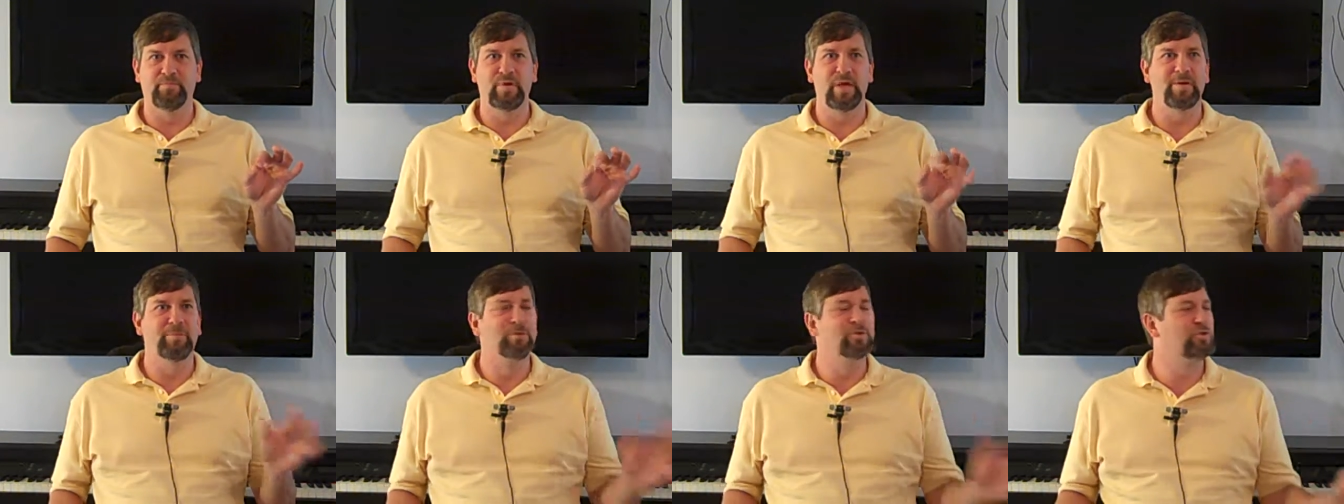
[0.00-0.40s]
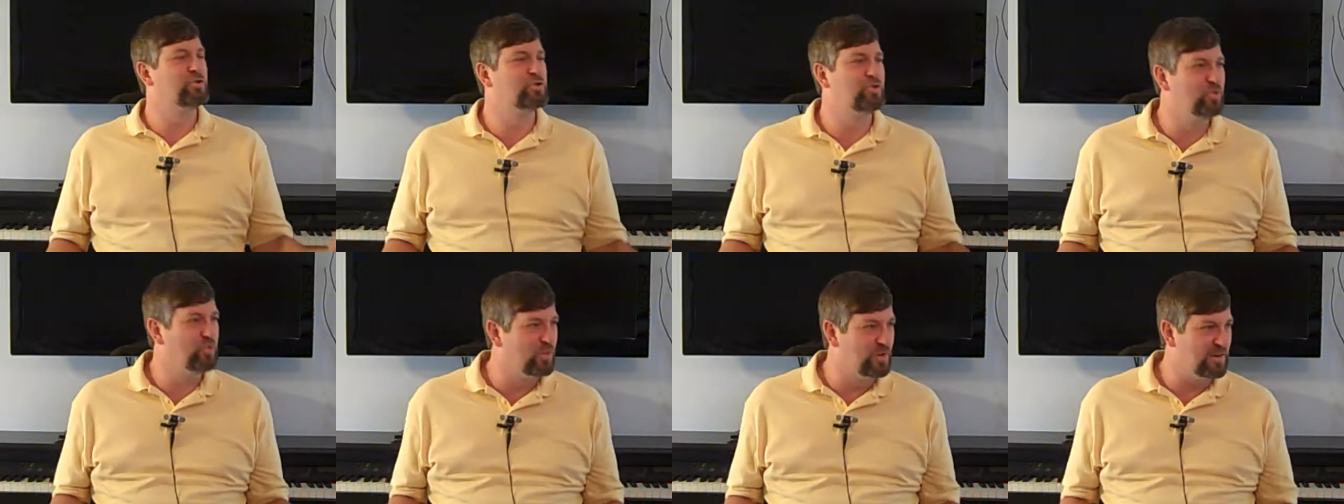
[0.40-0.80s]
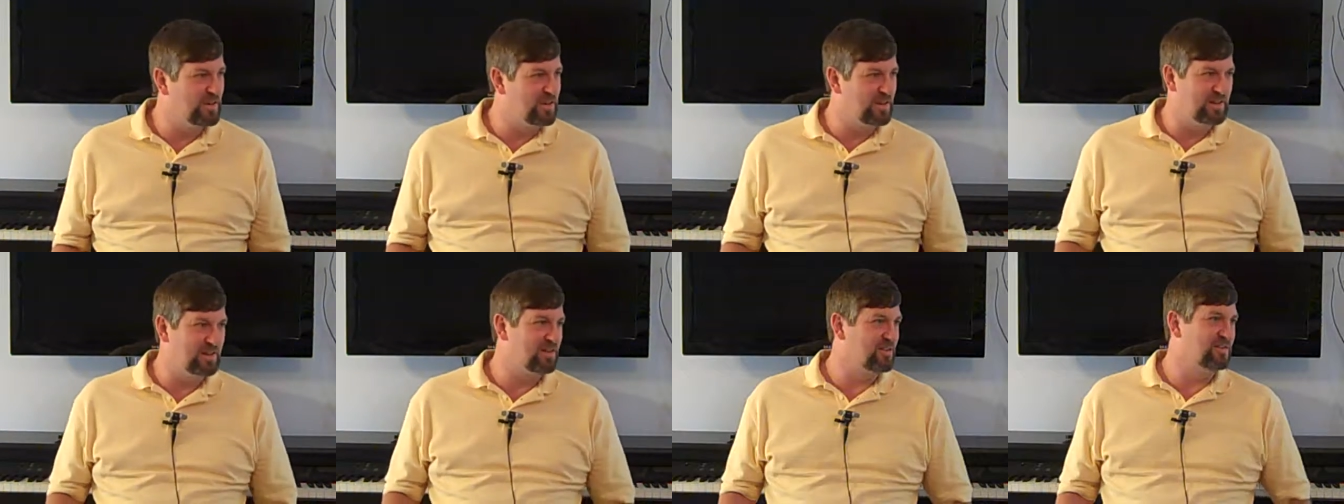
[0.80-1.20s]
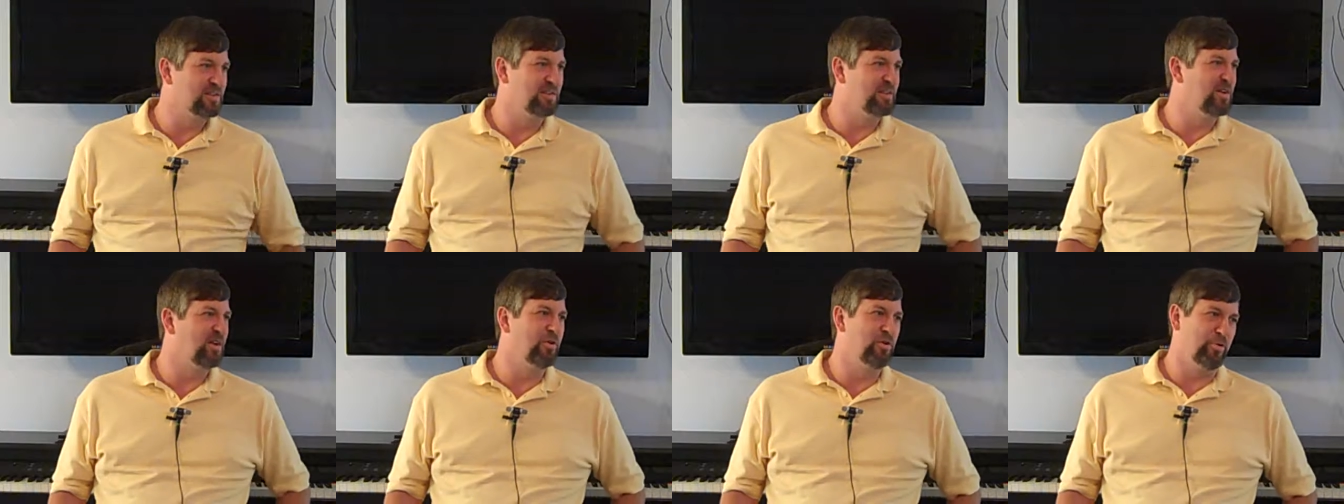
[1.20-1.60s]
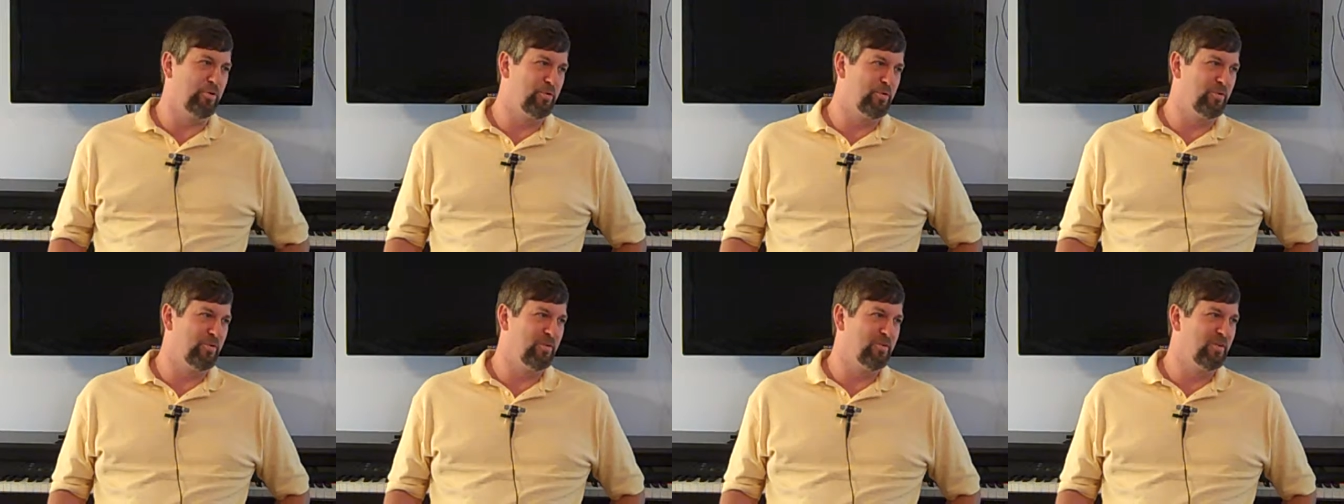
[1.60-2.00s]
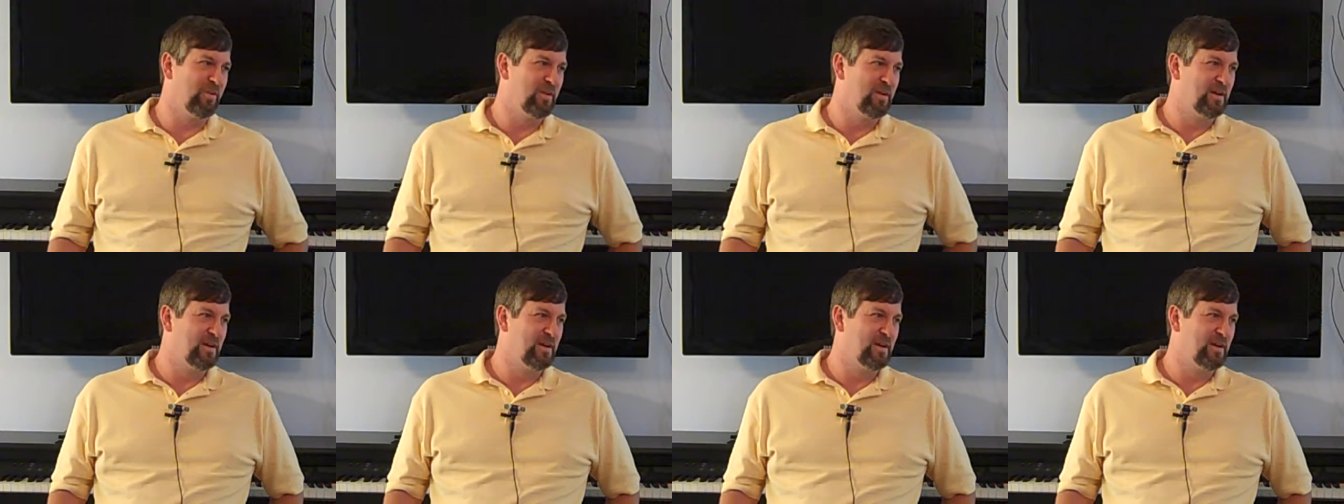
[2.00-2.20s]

be able to do anything. No,